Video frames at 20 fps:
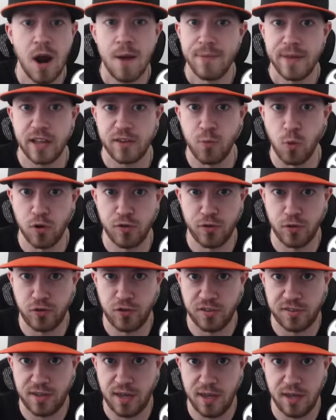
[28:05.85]
It's more so
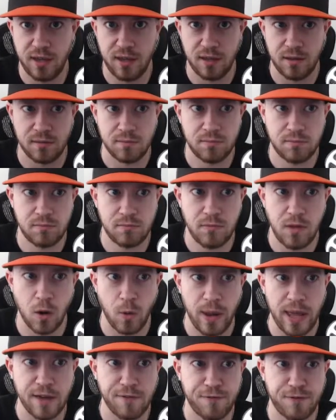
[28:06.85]
just saying,
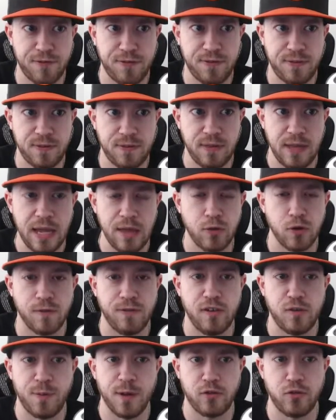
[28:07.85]
if either of
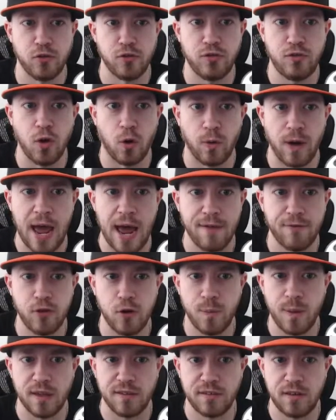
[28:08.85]
these pitchers don't have their
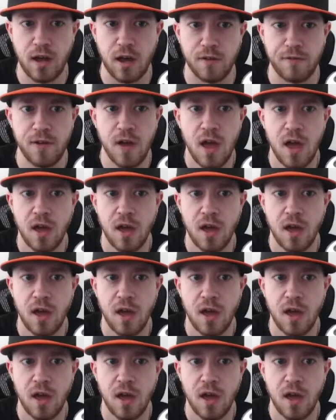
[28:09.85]
best stuff,